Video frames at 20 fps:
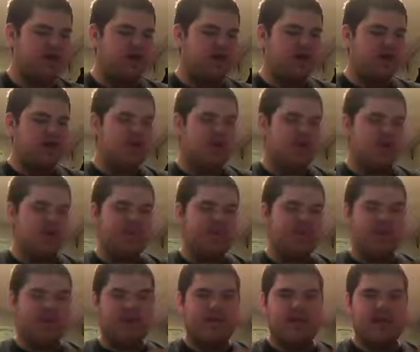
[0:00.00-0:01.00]
You put it back
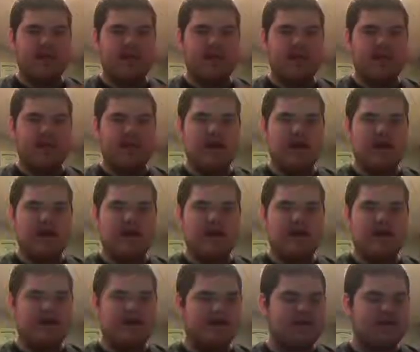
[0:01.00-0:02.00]
up in there
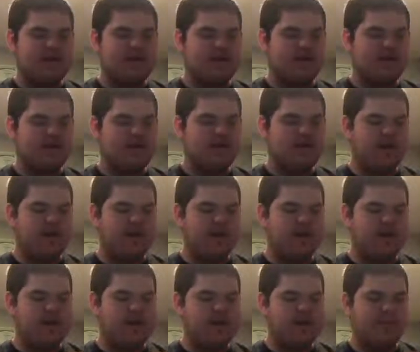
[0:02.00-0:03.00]
and screw it back
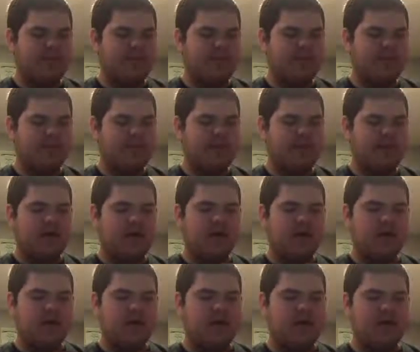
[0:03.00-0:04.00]
on.
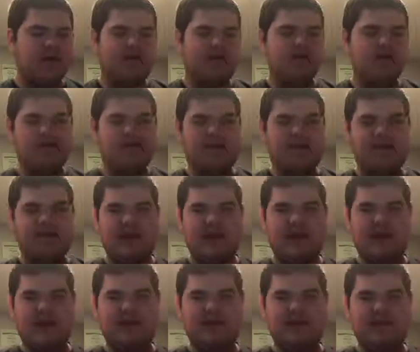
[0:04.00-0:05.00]
Make sure it's in
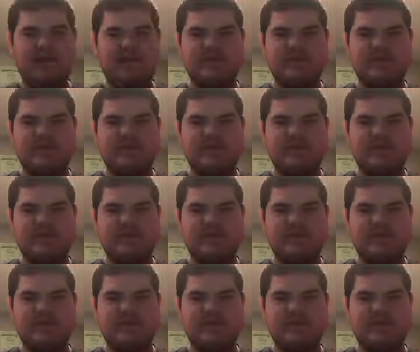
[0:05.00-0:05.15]
place.